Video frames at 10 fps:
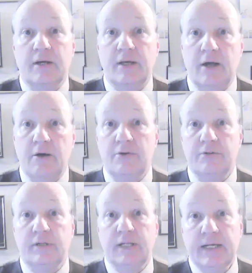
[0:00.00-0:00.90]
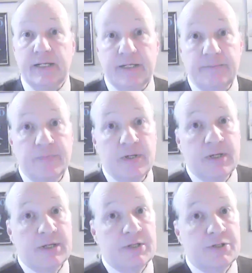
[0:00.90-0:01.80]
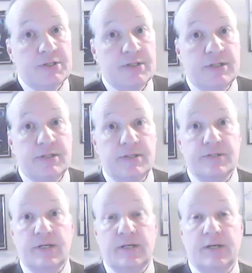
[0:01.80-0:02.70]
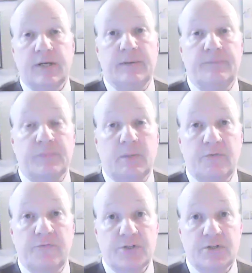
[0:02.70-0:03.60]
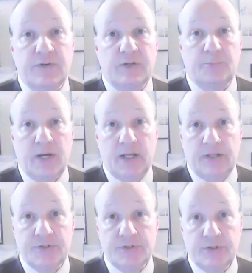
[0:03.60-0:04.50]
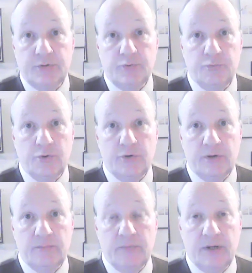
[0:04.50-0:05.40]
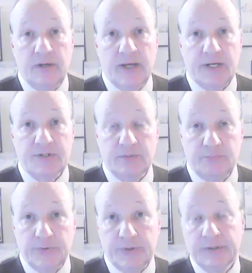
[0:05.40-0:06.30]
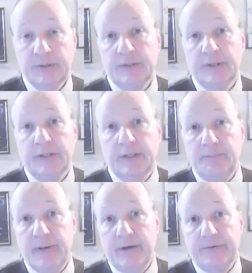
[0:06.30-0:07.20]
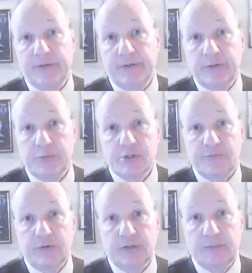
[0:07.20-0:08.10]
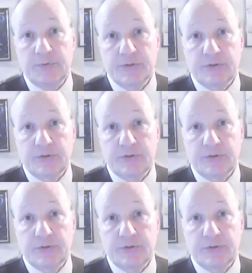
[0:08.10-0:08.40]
Carol Delaney, and she is a professor of anthropology who wrote an excellent book about Christopher Columbus